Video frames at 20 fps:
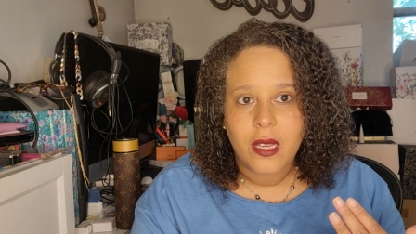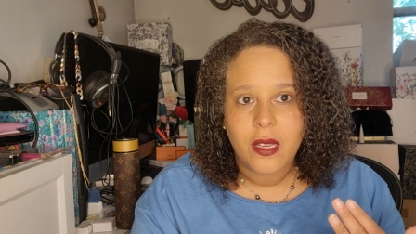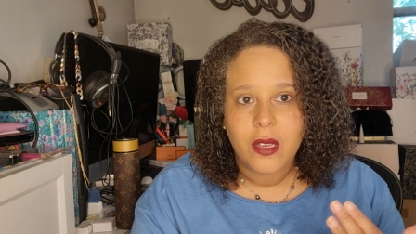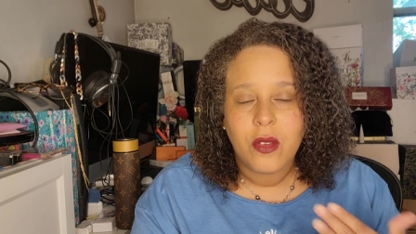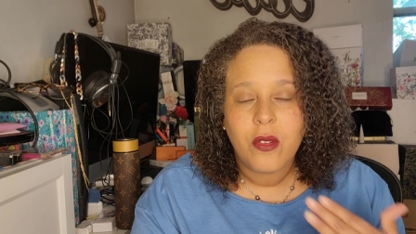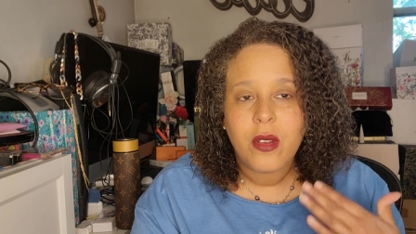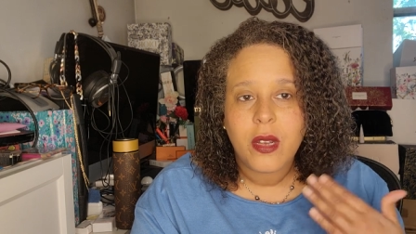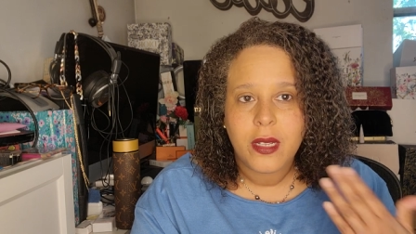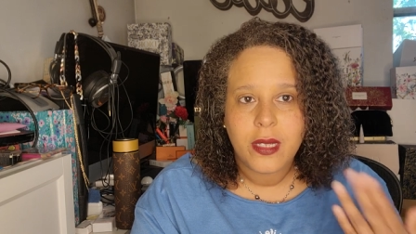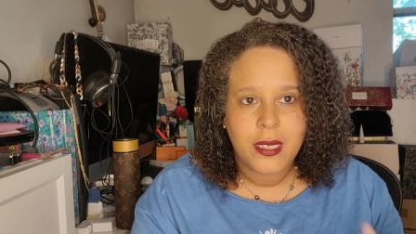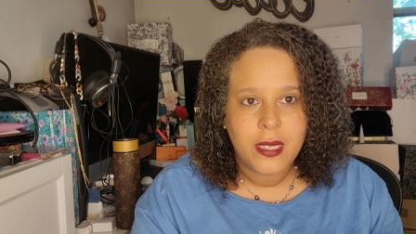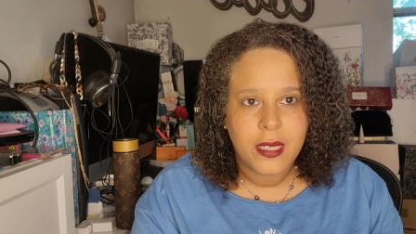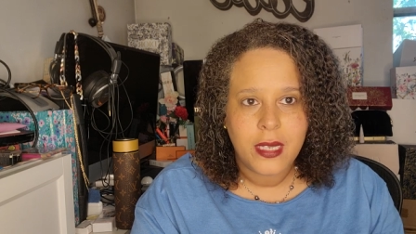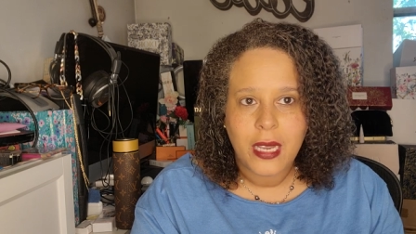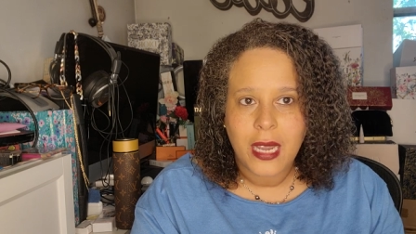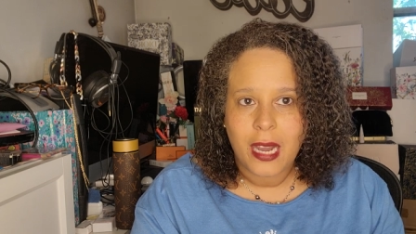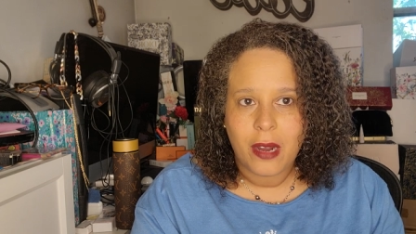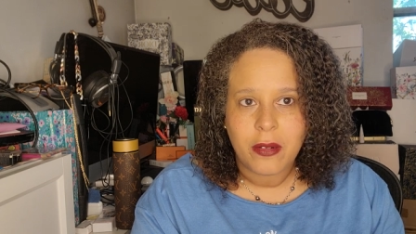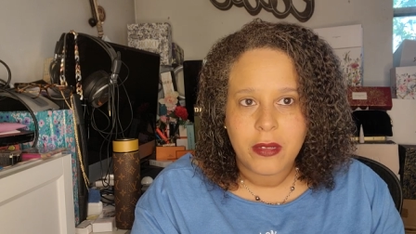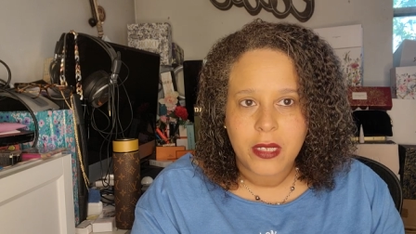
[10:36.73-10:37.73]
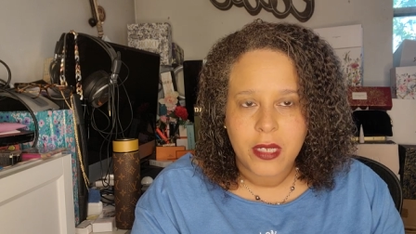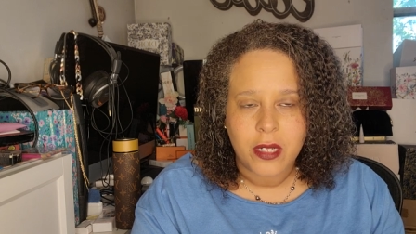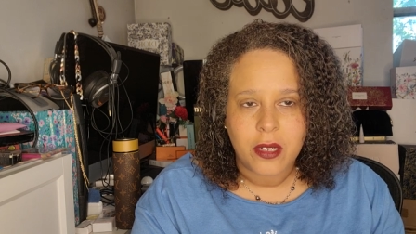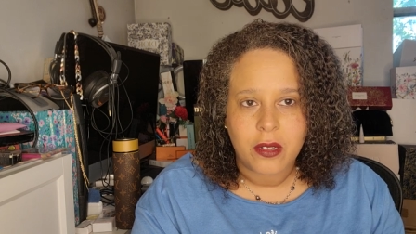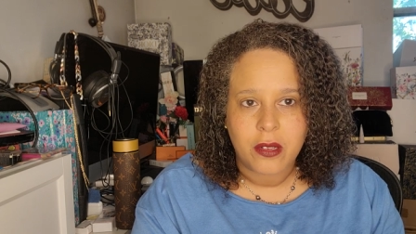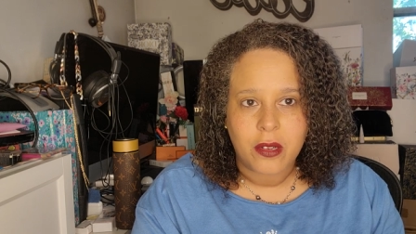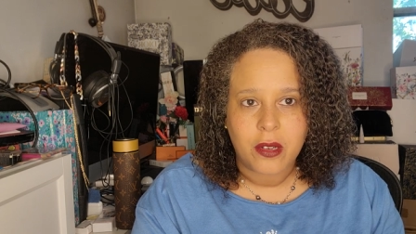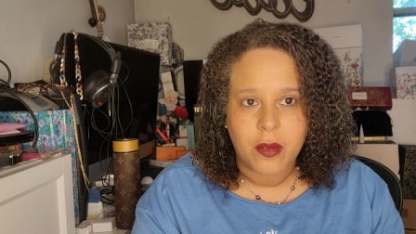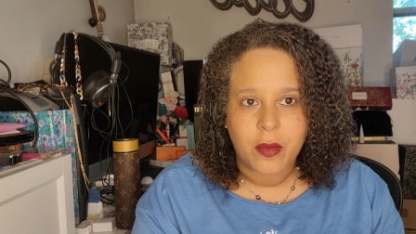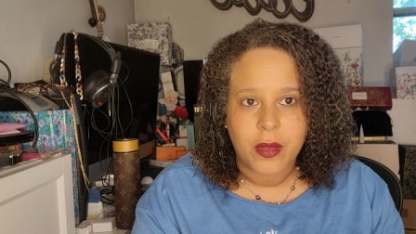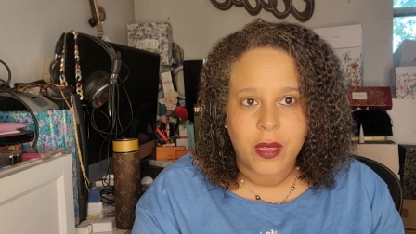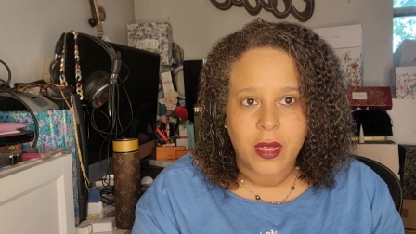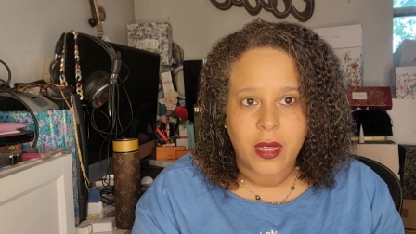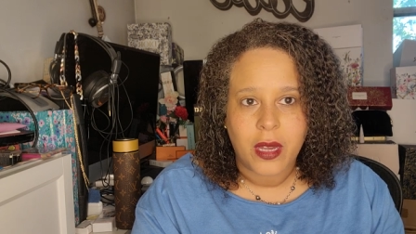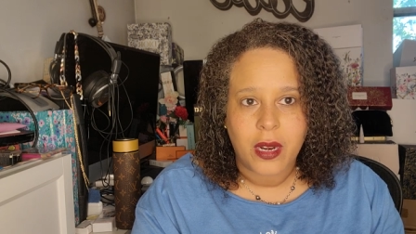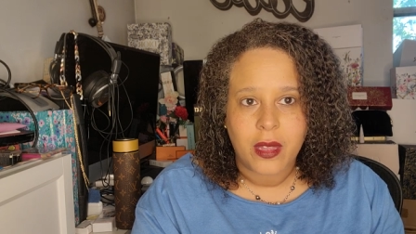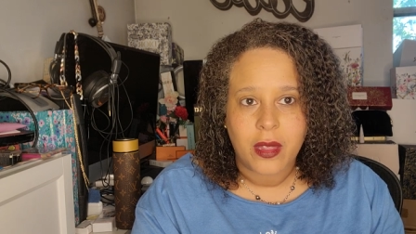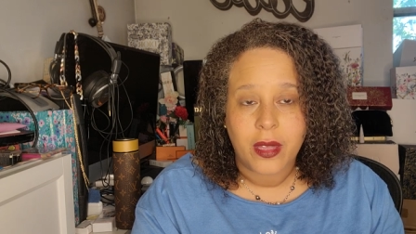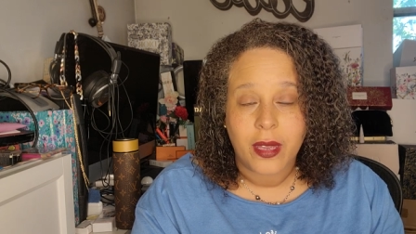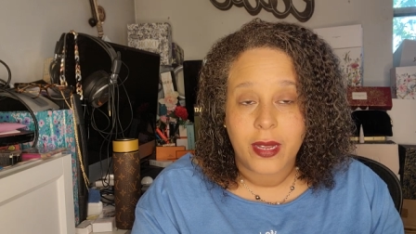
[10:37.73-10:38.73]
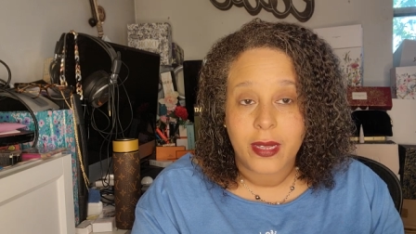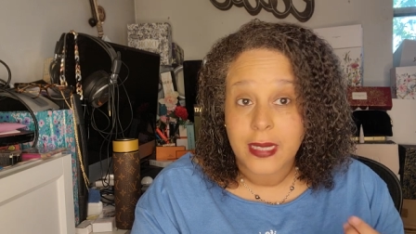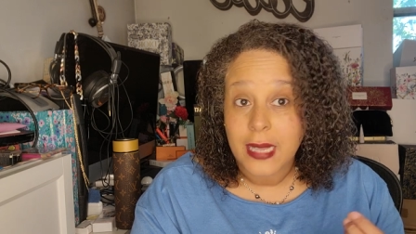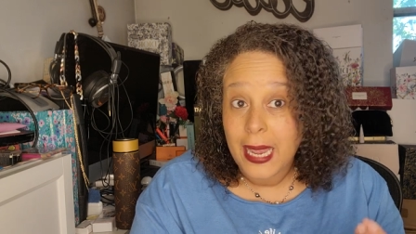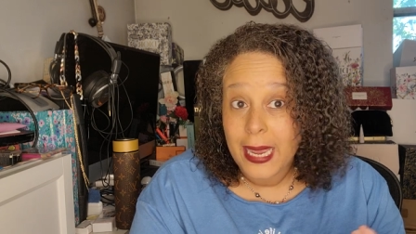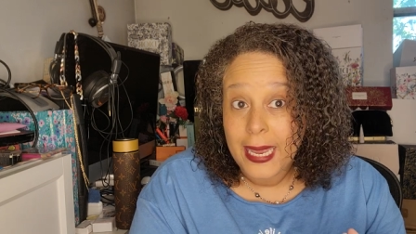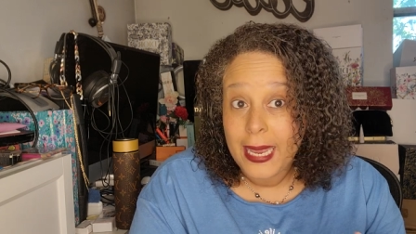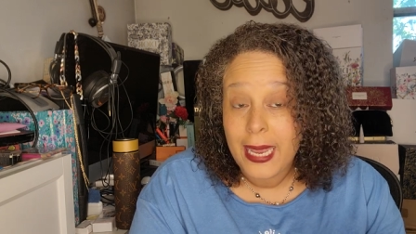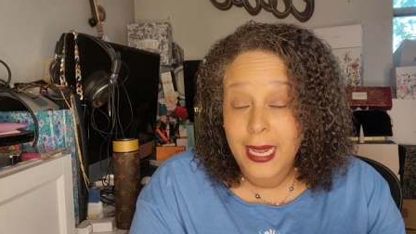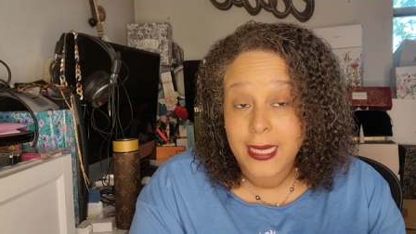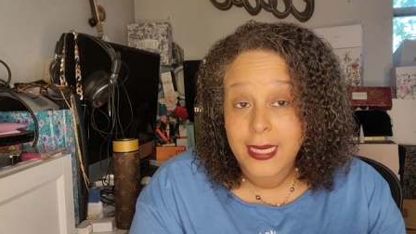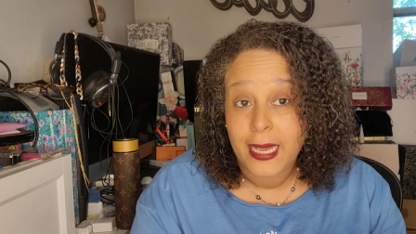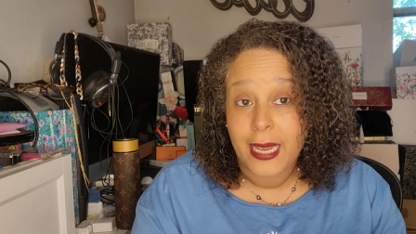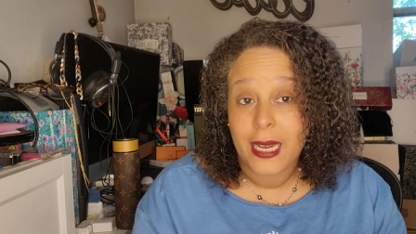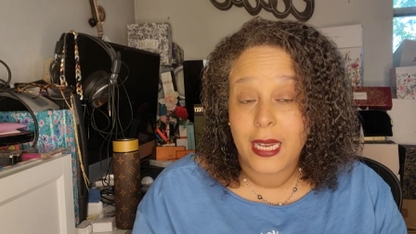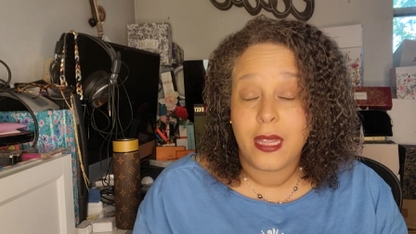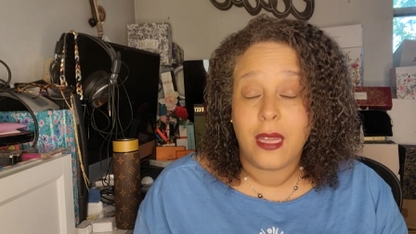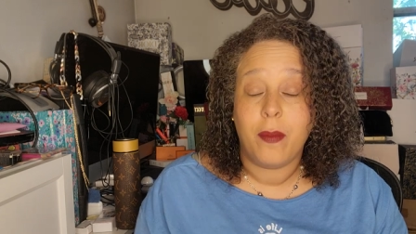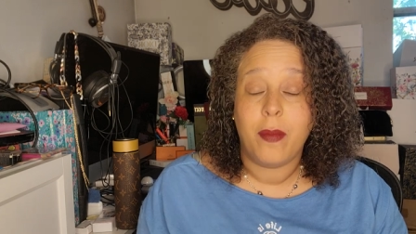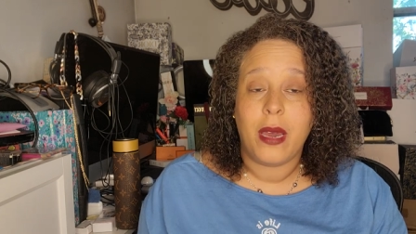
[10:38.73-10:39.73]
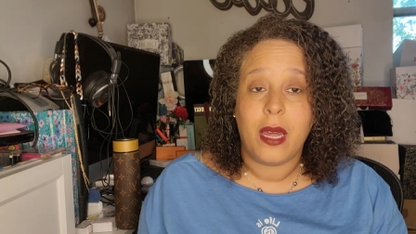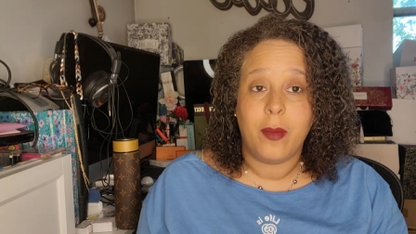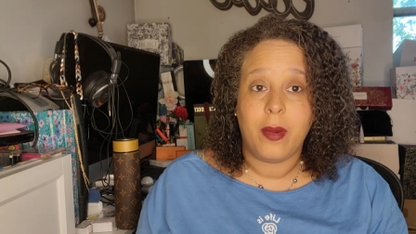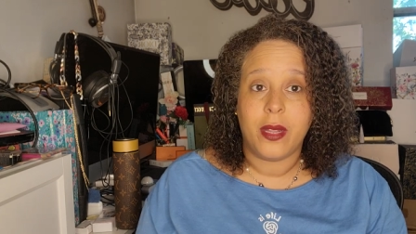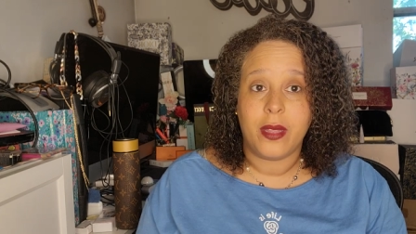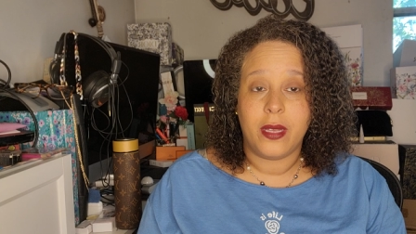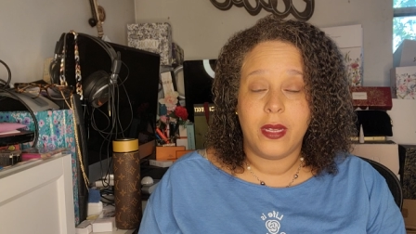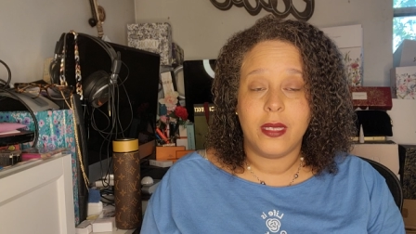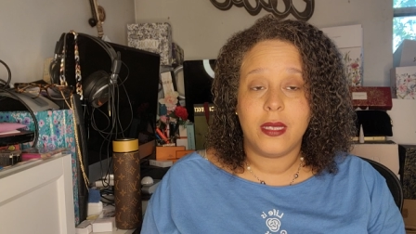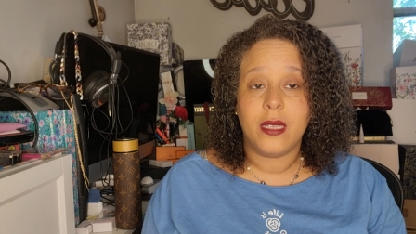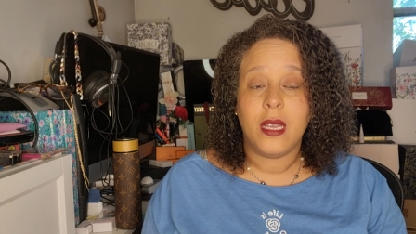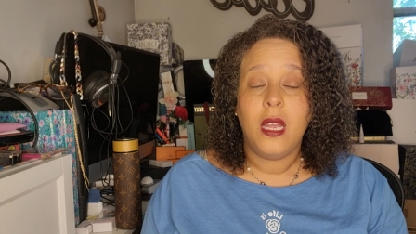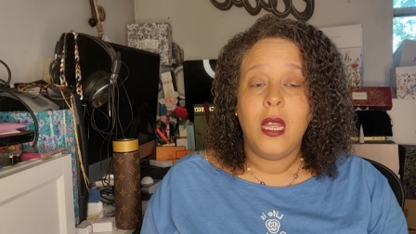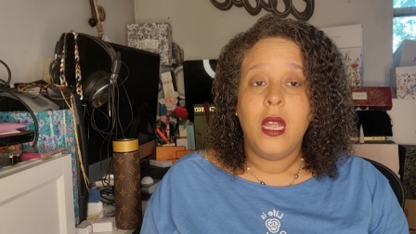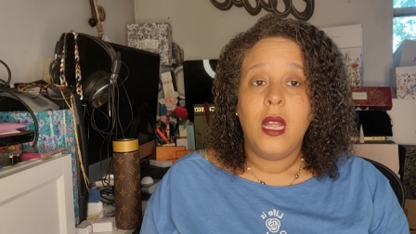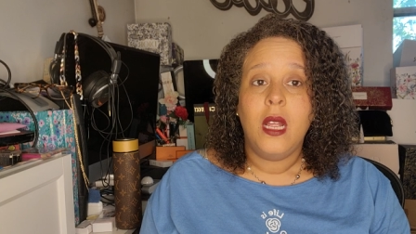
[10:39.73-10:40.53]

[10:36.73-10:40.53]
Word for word: You can see how it's going to look good with a lot of things. I can't say anything bad about this.